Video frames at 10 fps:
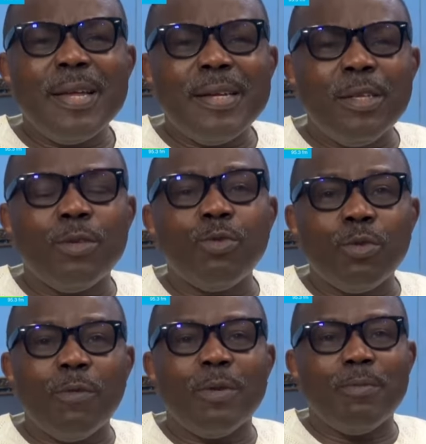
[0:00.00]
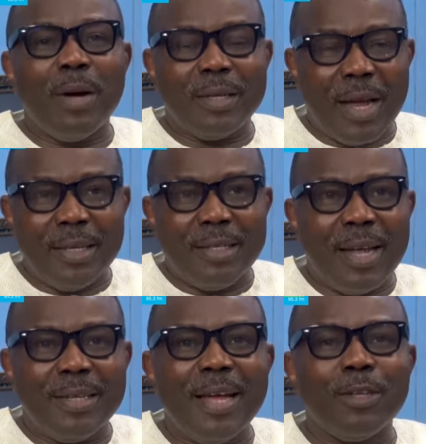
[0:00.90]
the truth of the matter is
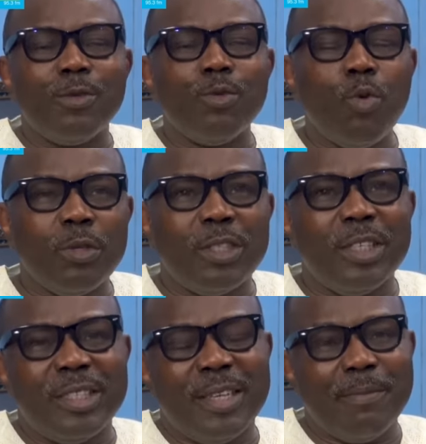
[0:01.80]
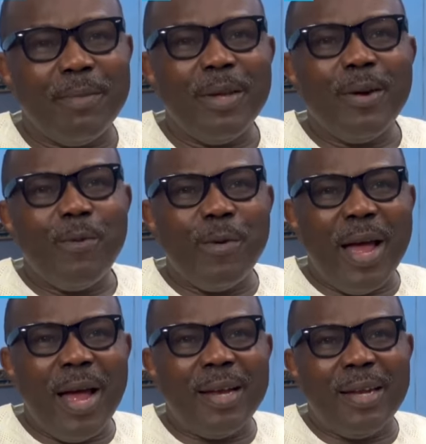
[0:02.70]
that there is no system
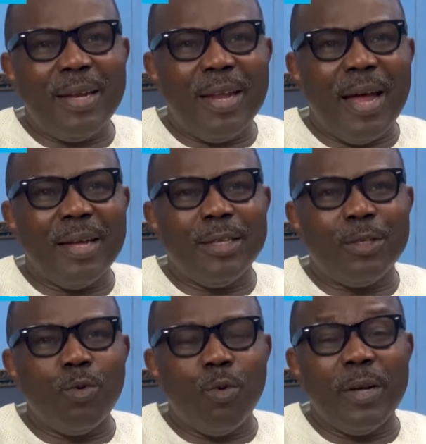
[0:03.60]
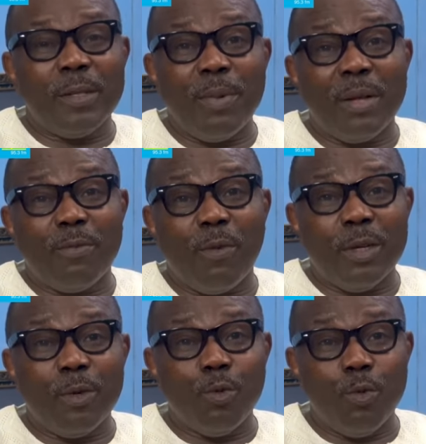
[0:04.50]
where there is no respect for
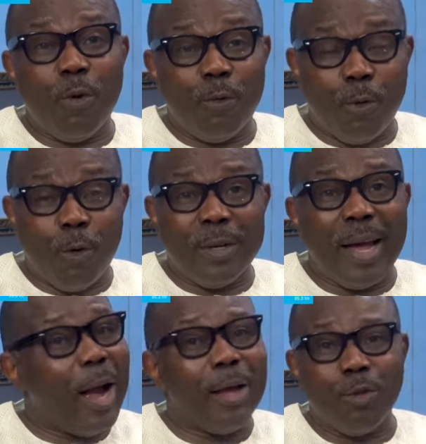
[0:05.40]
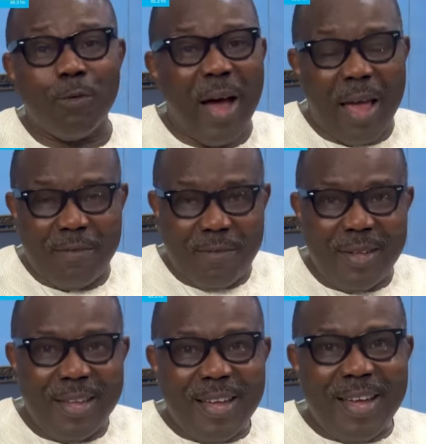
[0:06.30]
the rule of law that can survive.
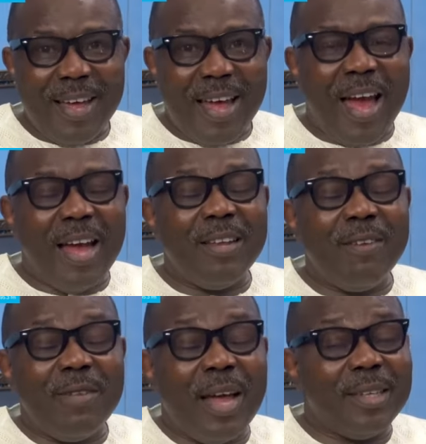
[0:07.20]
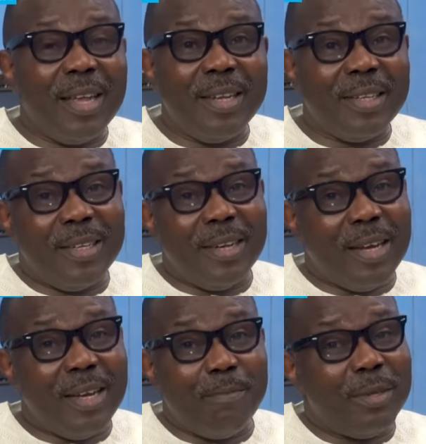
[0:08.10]
And if there is anything
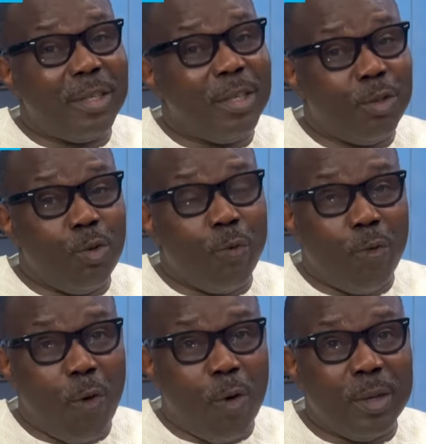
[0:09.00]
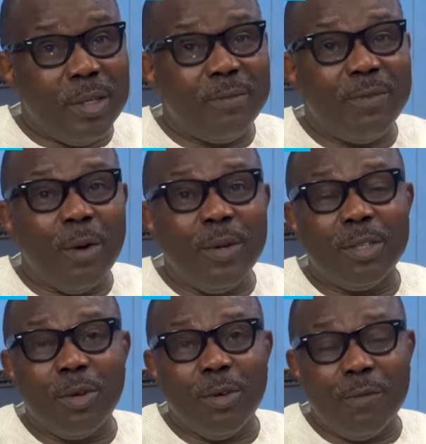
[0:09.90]
that APC is known for, it's
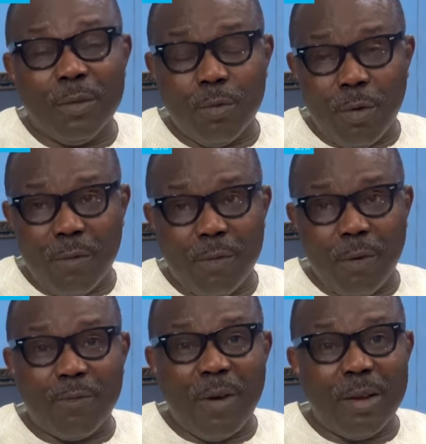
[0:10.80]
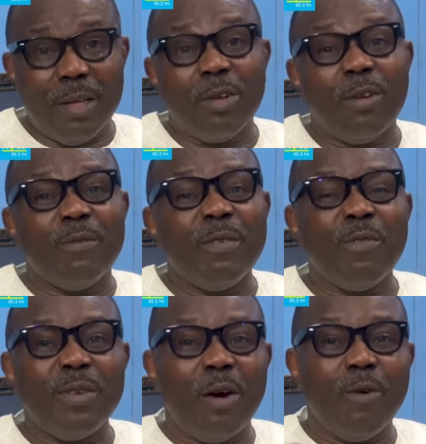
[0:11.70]
violation of the rule of law, violation of
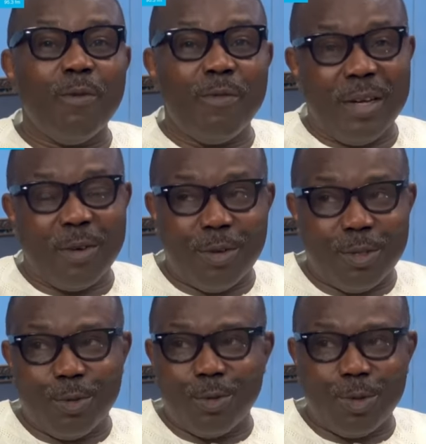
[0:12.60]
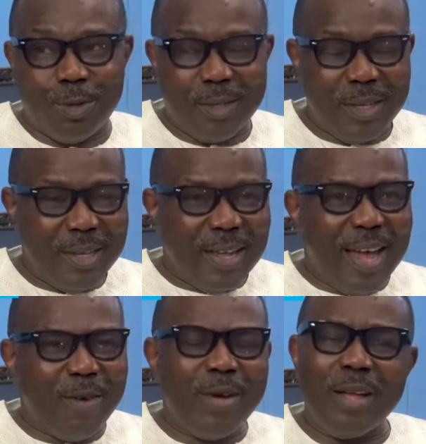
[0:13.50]
even their own very constitution.
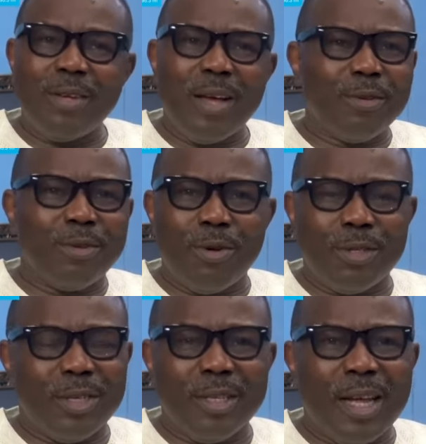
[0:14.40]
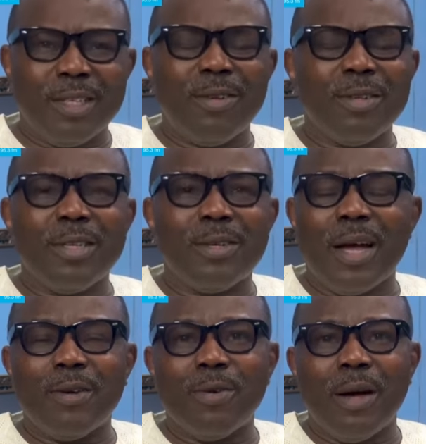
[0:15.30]
And where you have such things, there is nothing you
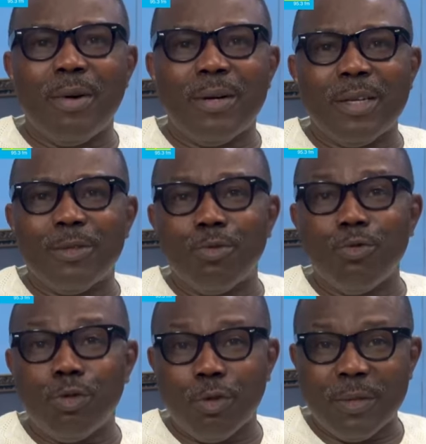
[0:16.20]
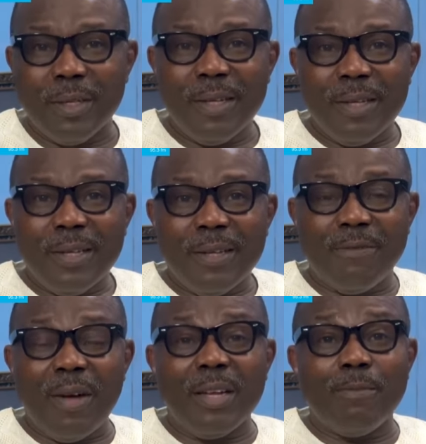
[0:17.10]
can do about resolution.
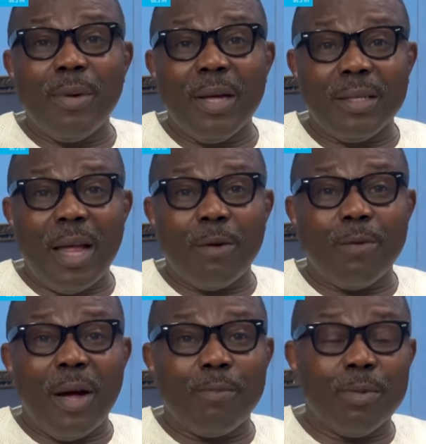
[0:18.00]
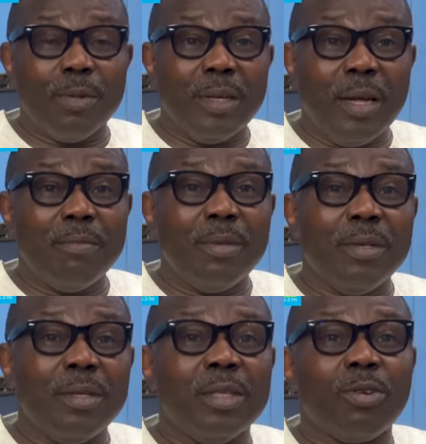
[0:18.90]
In fact, the best that could happen to them
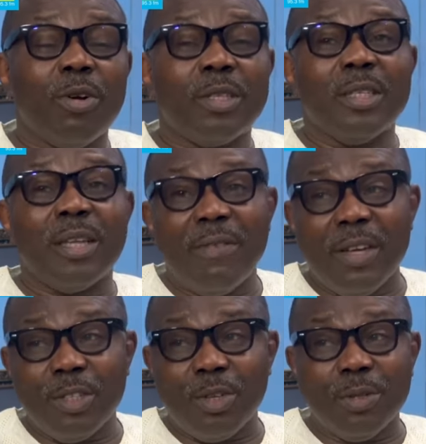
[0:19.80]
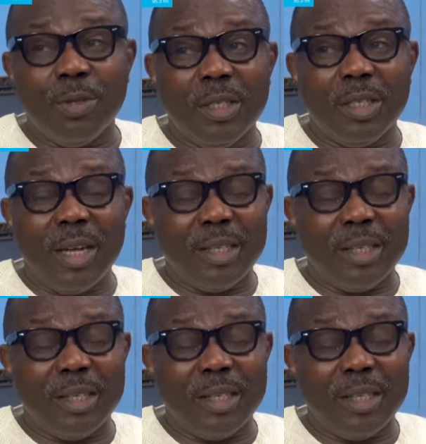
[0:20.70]
is court intervention, judicial